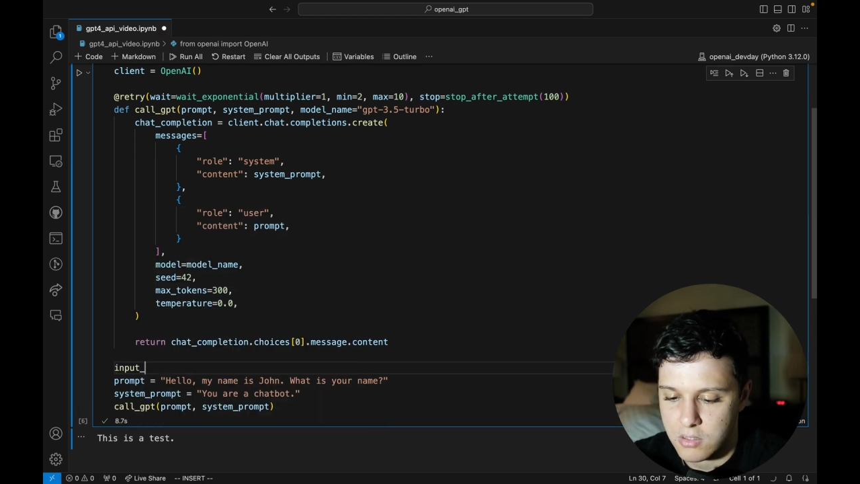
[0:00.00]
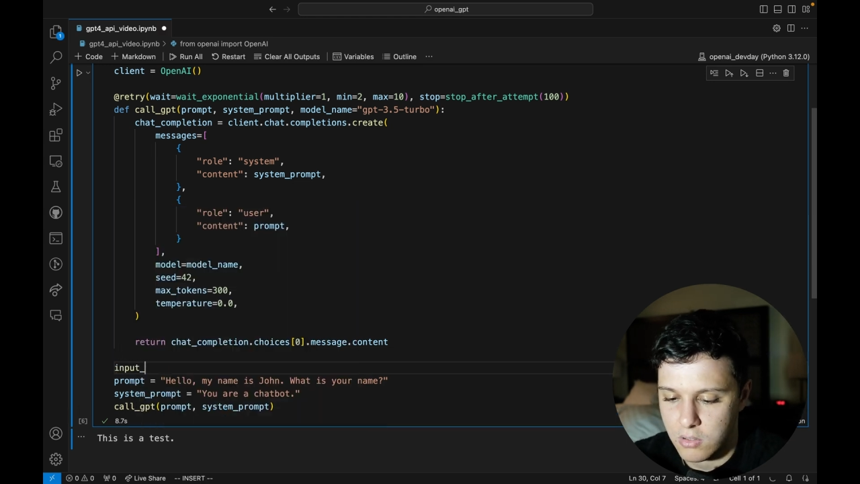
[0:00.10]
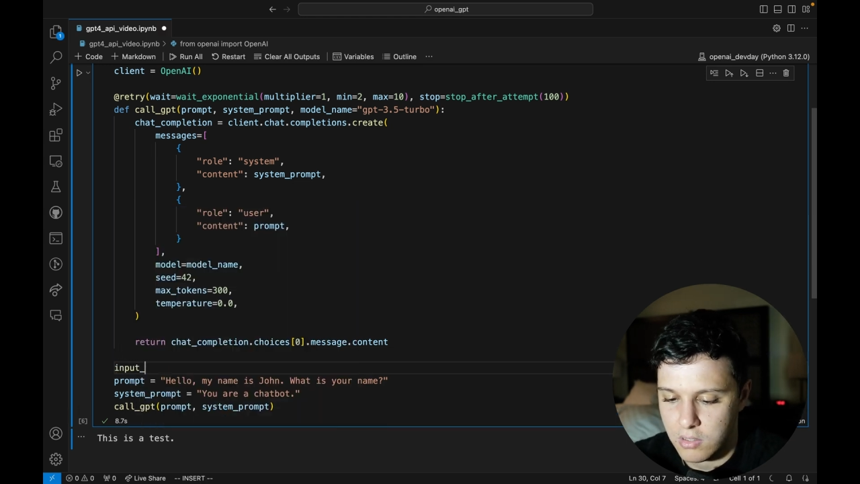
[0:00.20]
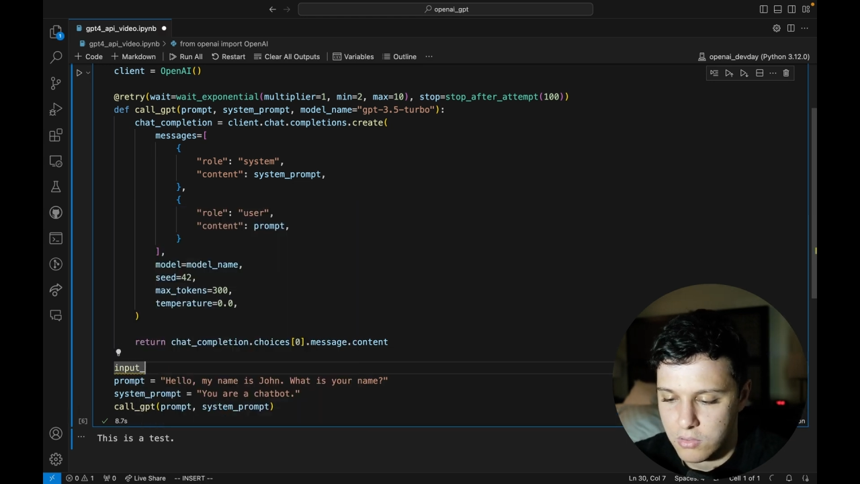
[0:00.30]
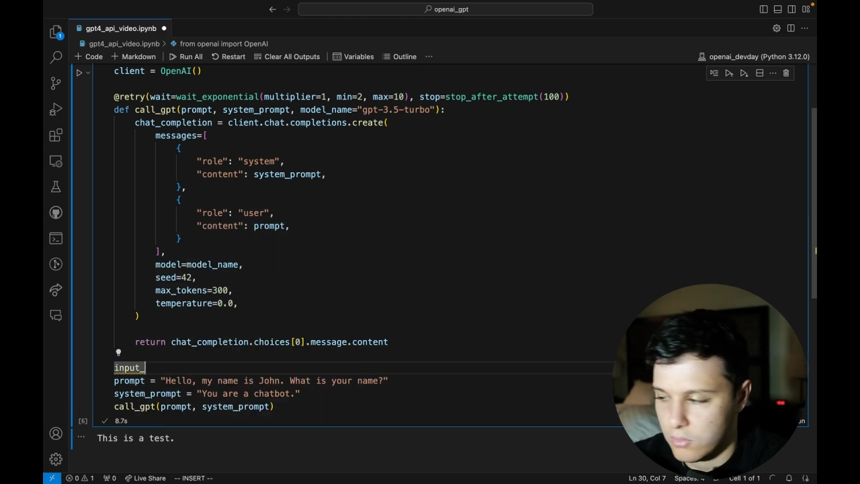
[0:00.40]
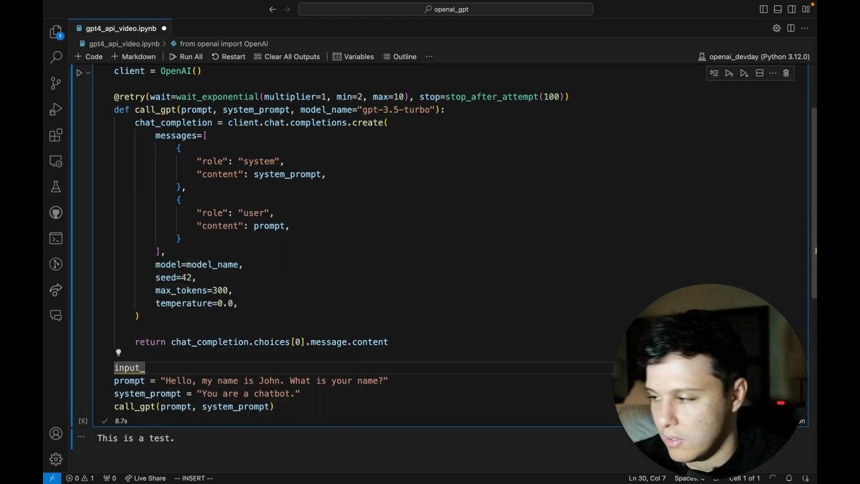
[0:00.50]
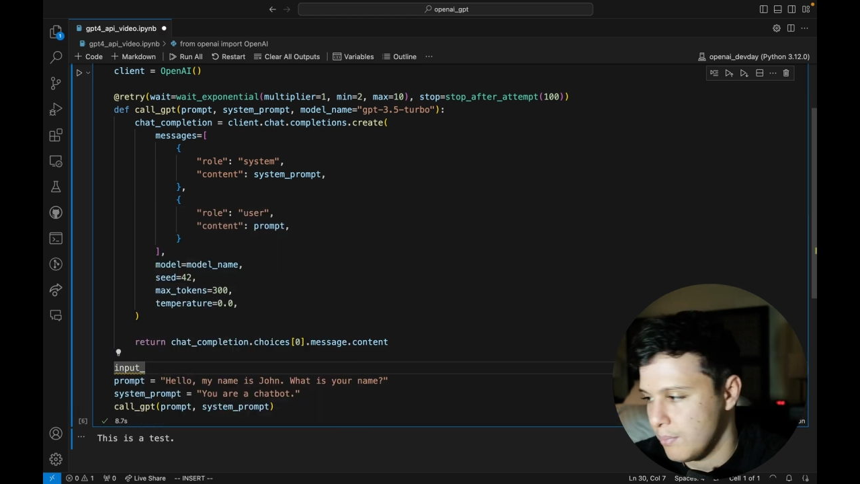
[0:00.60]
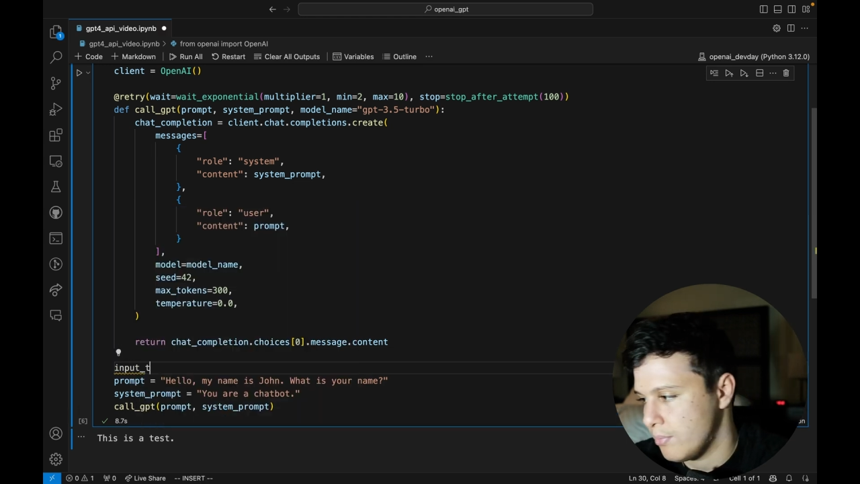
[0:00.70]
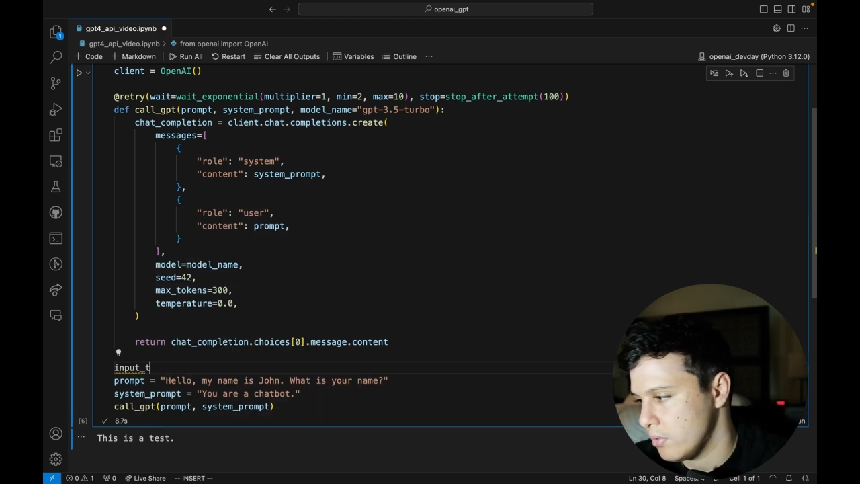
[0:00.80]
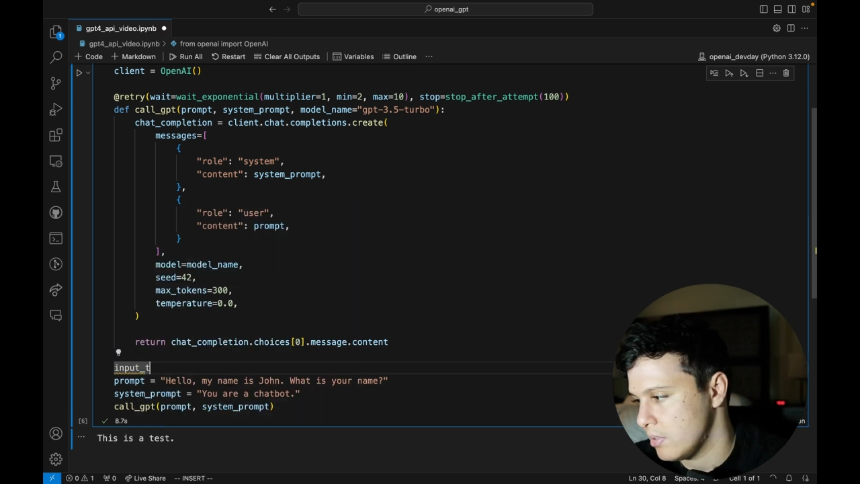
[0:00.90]
So let's do
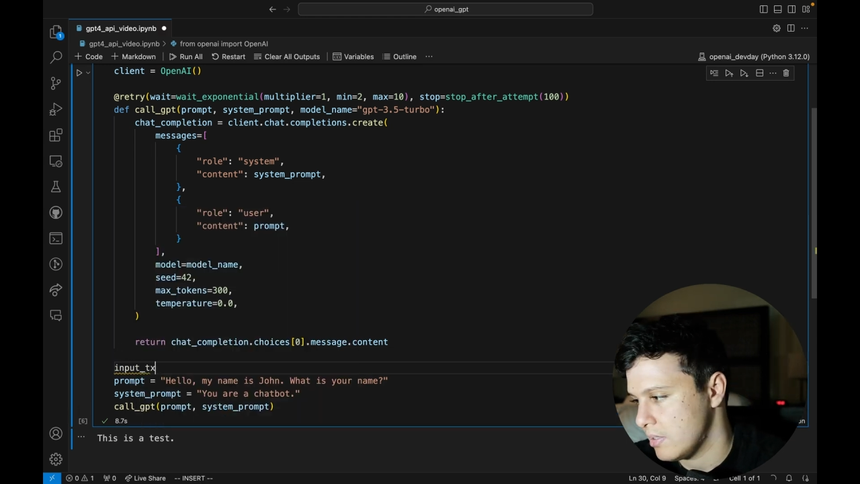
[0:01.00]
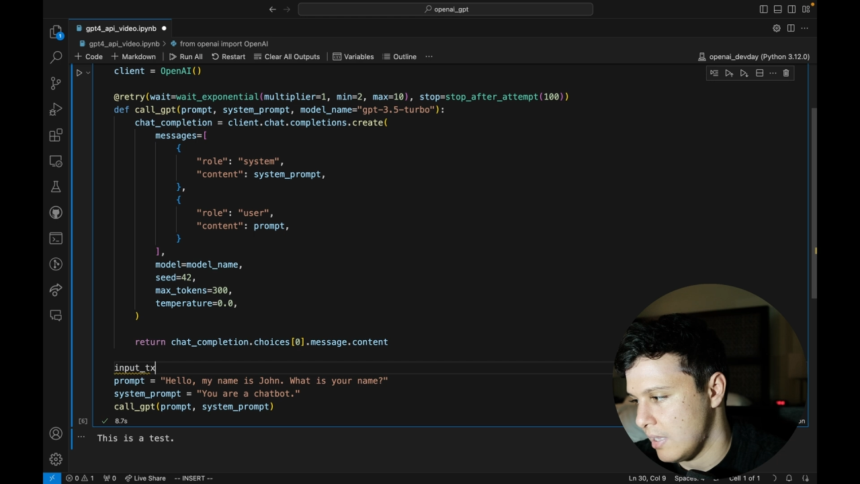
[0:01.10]
input